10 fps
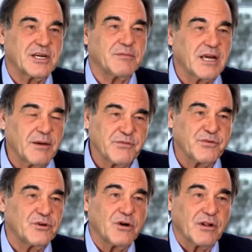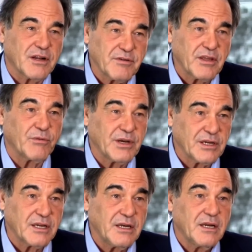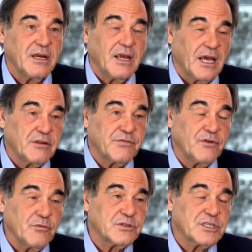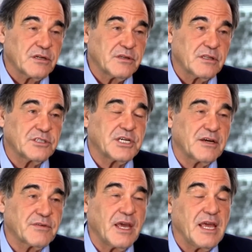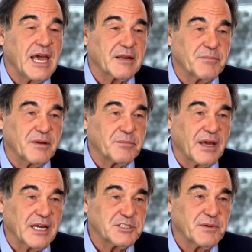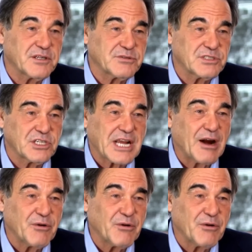the same time, footnoted everything we did, and the film resulted in the JFK Act being passed because there was such